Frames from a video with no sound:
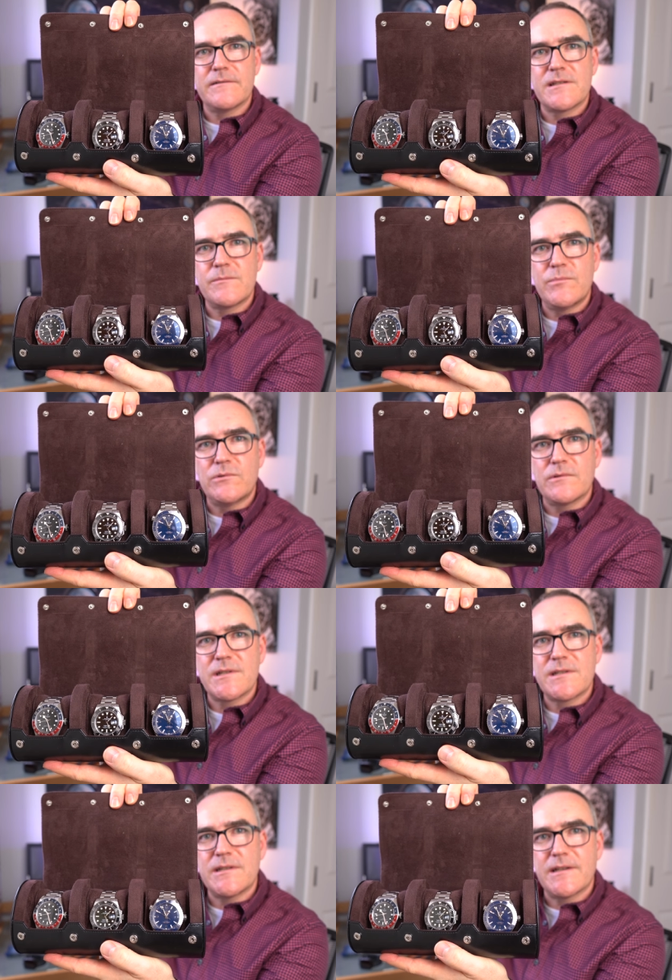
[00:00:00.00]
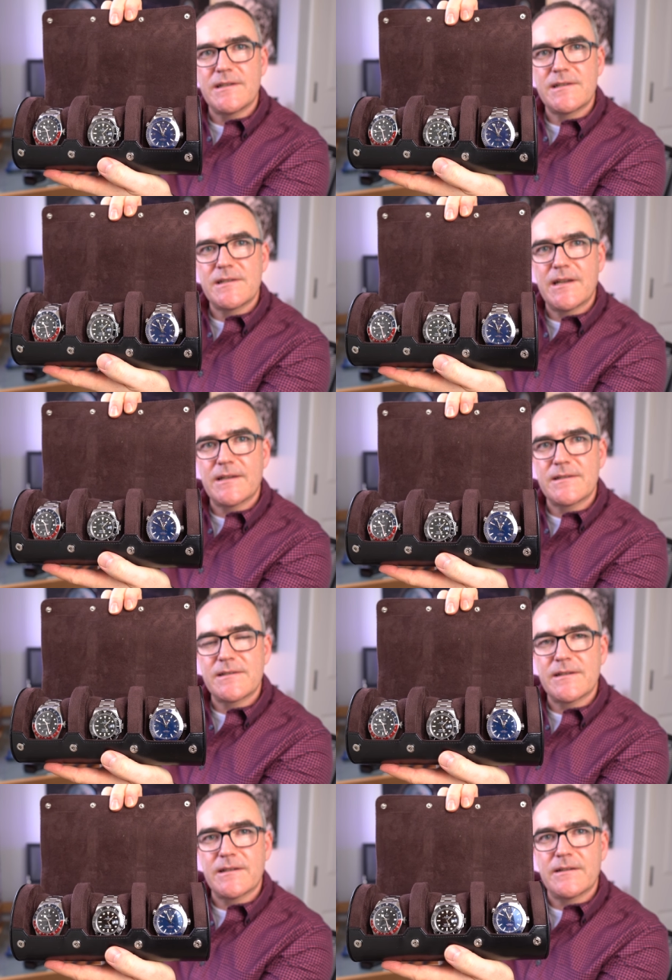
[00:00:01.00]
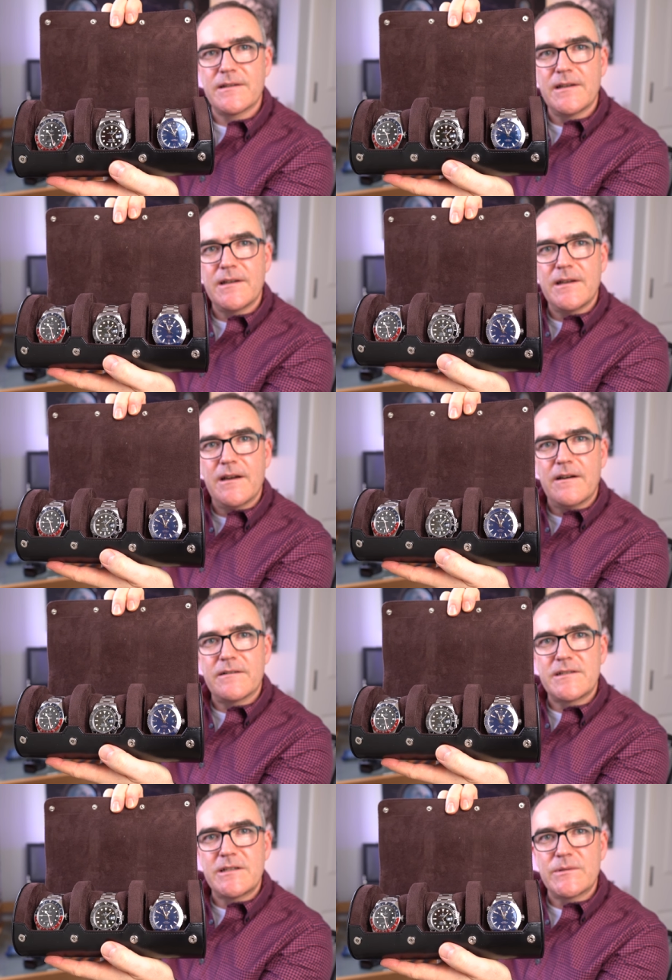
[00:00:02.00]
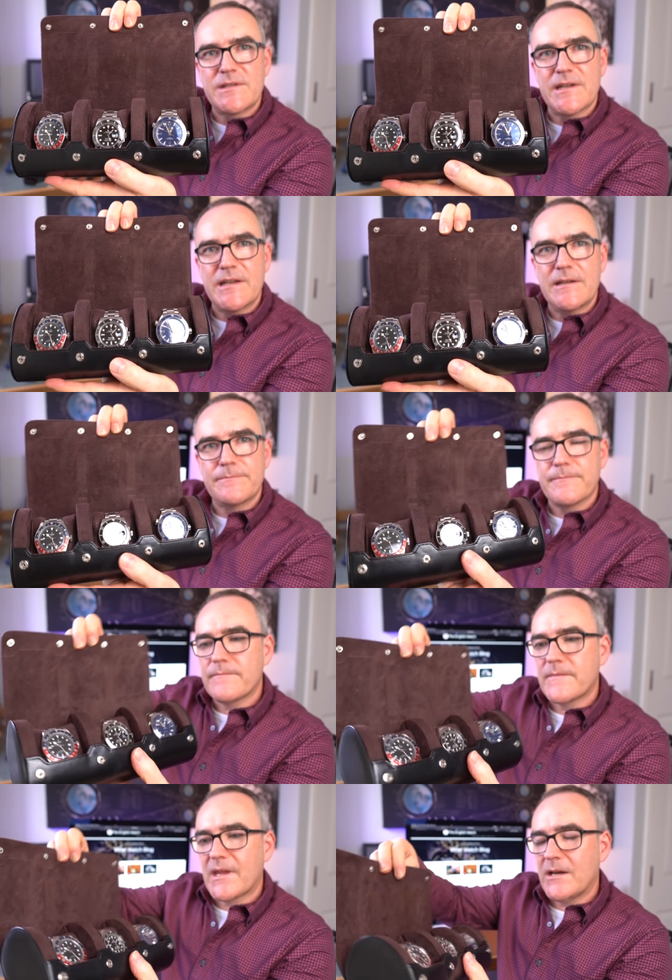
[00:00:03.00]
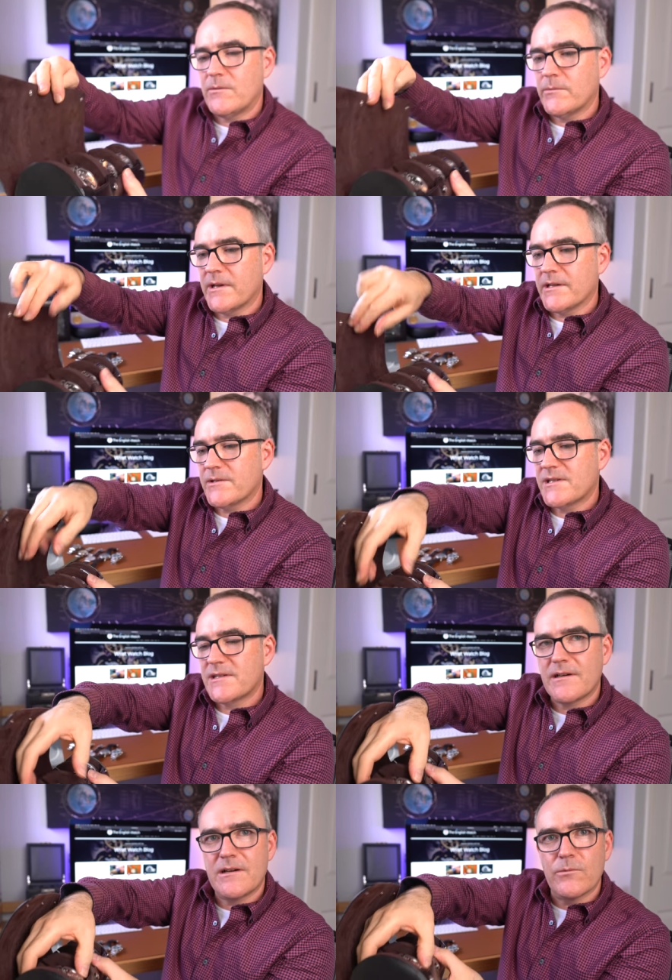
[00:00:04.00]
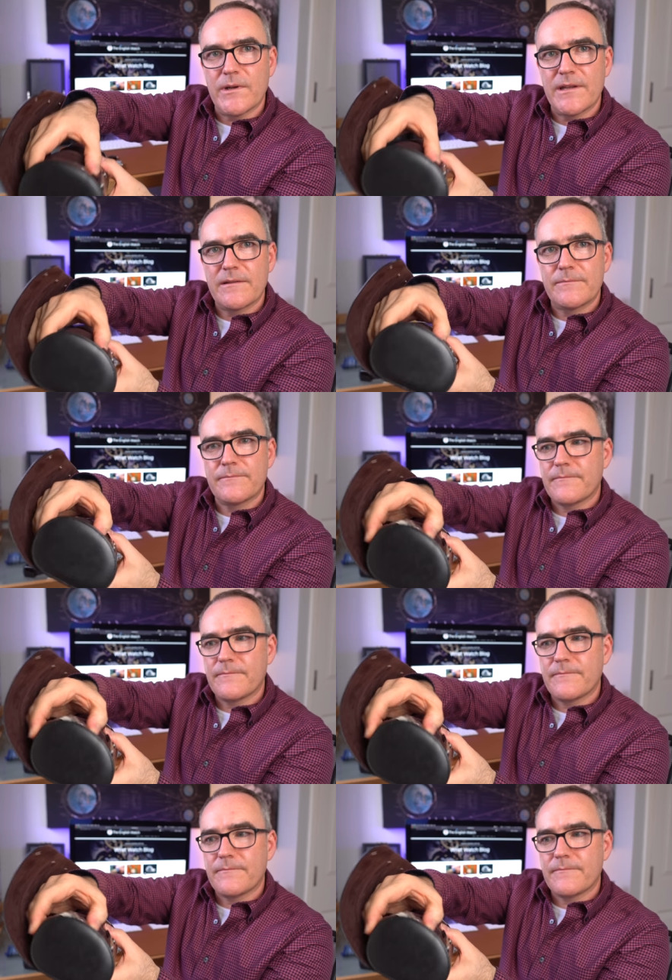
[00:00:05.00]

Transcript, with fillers: sports stunners, as uh, Archie would say. And what we're going to do is start with